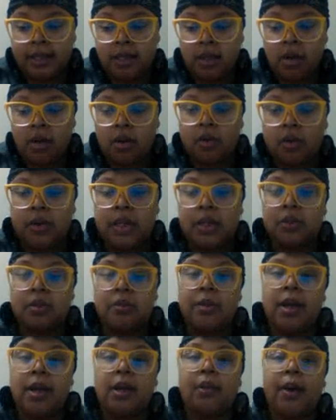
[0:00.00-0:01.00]
so this
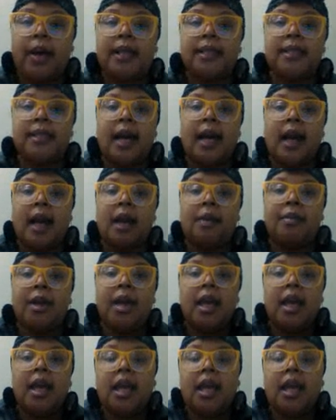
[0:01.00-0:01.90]
will be a great time